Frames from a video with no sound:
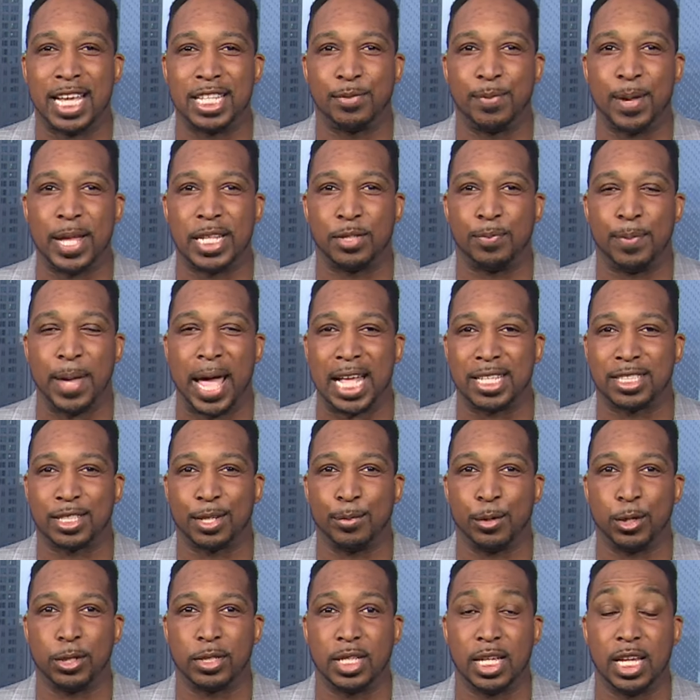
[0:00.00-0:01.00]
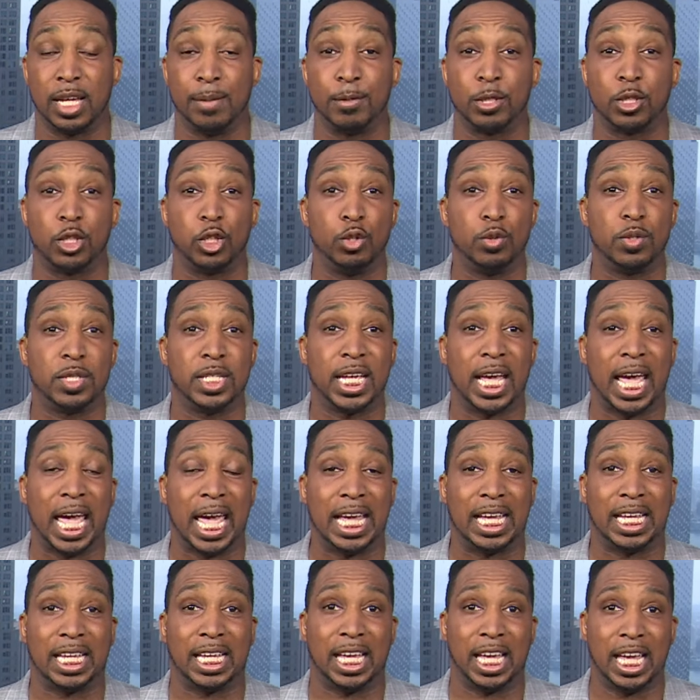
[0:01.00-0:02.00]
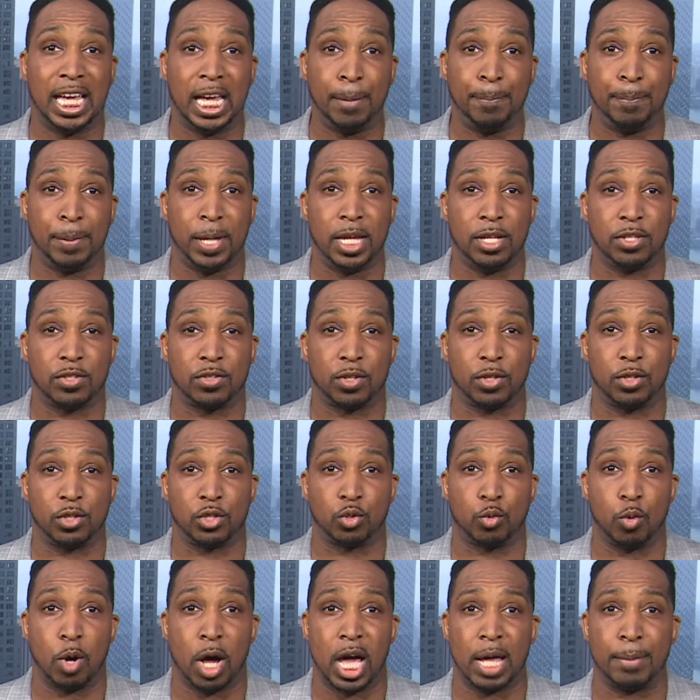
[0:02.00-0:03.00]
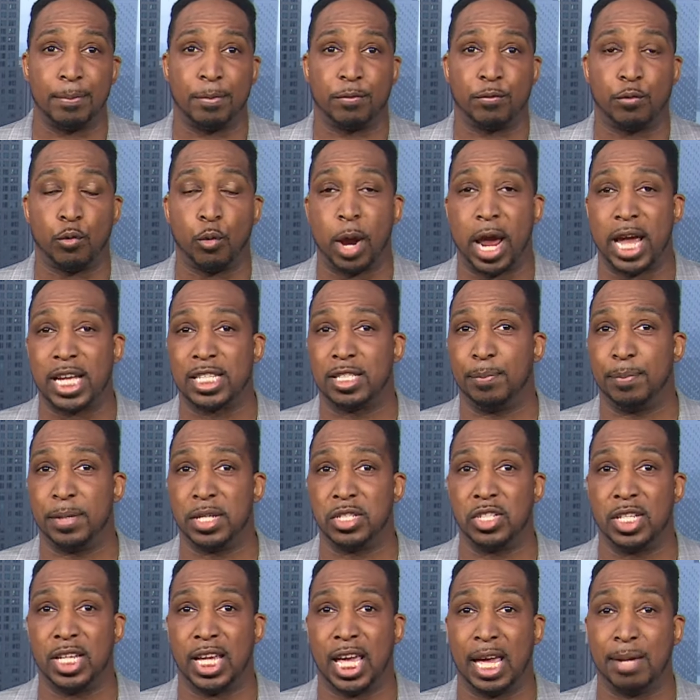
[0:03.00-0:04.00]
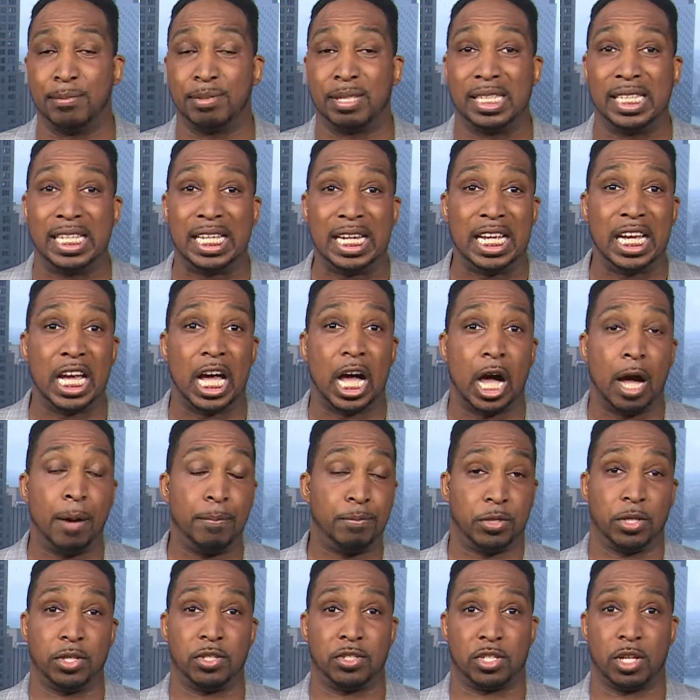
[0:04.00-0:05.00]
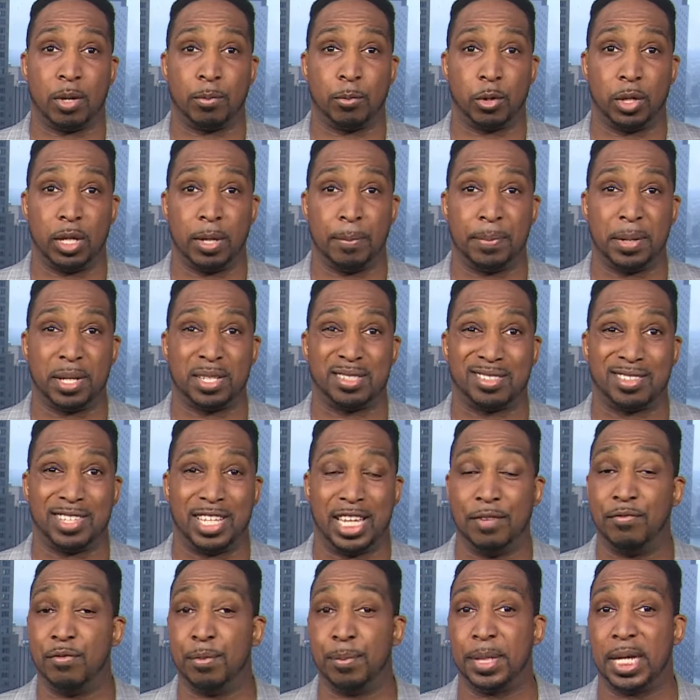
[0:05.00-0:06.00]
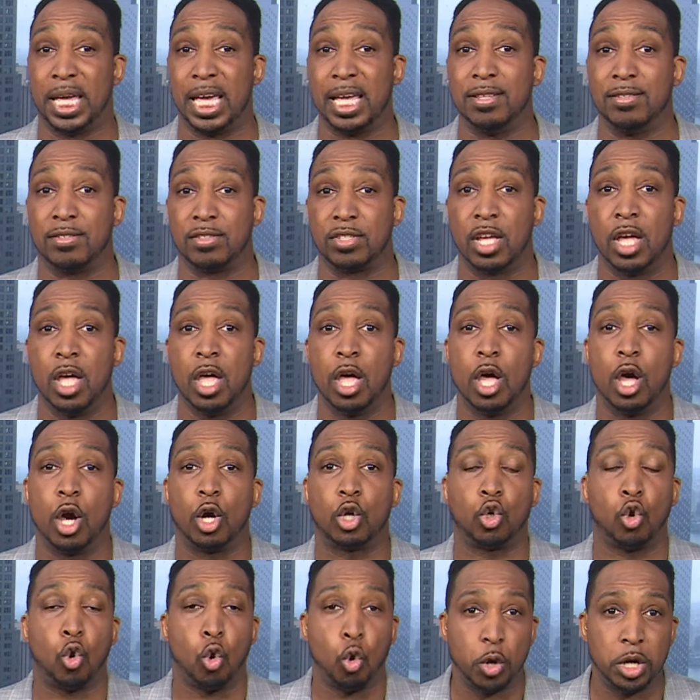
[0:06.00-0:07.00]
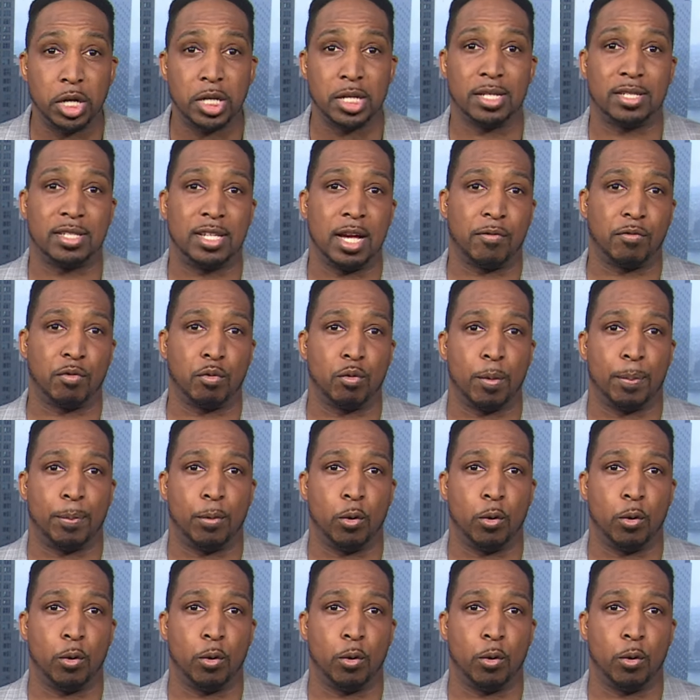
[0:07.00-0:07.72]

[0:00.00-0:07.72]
States men's basketball team is losing a key piece to the squad before exhibition games leading up to the Summer Olympics even begins. According to several